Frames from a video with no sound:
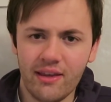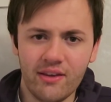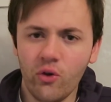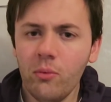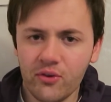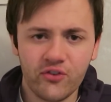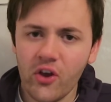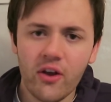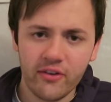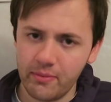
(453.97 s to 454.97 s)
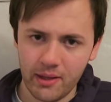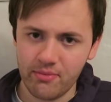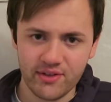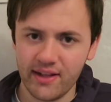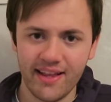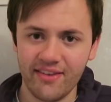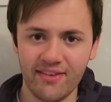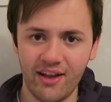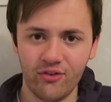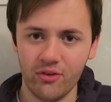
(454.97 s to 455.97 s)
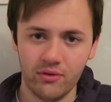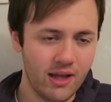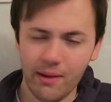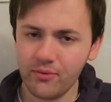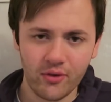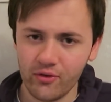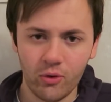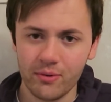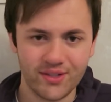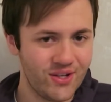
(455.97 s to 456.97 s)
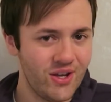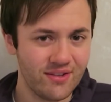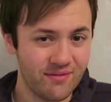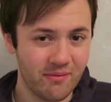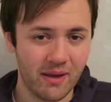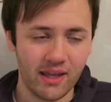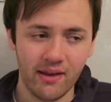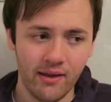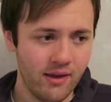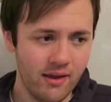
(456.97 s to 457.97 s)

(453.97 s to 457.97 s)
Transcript: he's almost certain to be a Brazilian international. Absolutely, he's almost certain for me.